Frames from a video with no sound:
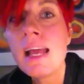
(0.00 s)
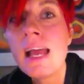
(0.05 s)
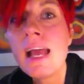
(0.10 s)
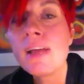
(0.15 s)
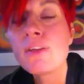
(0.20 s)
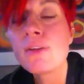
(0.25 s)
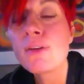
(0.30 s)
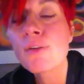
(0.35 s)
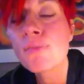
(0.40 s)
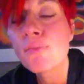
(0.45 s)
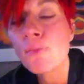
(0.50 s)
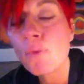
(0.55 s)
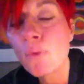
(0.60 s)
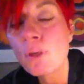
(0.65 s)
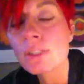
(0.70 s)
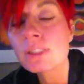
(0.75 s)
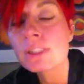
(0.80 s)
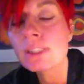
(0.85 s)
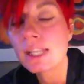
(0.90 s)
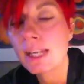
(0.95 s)
And you're
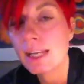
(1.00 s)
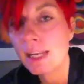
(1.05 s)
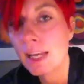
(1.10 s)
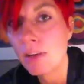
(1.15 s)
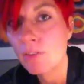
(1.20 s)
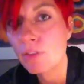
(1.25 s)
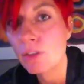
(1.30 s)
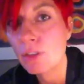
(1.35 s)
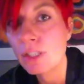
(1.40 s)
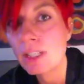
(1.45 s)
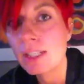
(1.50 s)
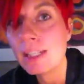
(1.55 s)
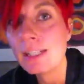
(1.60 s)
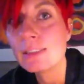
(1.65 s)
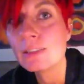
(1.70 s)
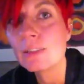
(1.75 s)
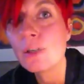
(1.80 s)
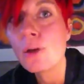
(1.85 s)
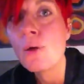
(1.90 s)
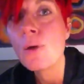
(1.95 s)
forced to take care of your
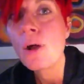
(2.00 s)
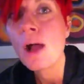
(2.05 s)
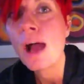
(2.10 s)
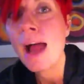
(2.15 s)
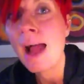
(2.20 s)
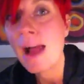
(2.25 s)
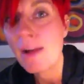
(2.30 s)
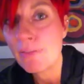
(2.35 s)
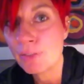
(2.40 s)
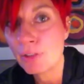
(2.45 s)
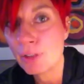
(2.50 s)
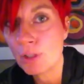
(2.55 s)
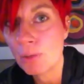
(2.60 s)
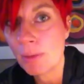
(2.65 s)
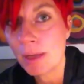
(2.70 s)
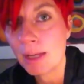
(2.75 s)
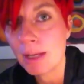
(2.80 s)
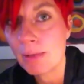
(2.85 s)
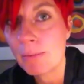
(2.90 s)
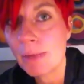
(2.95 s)
needs after you
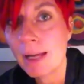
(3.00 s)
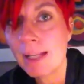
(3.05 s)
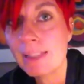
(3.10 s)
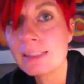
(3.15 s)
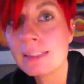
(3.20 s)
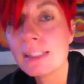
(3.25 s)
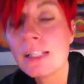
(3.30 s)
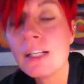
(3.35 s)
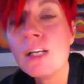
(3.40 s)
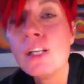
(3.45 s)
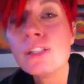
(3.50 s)
make a mess.